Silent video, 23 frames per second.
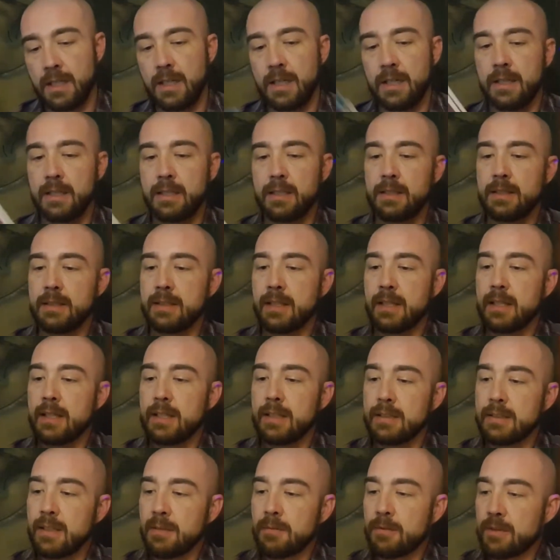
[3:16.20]
It is a
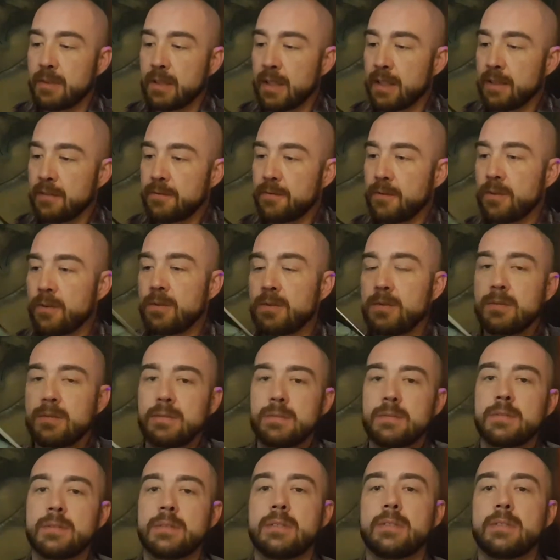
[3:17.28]
double gatefold.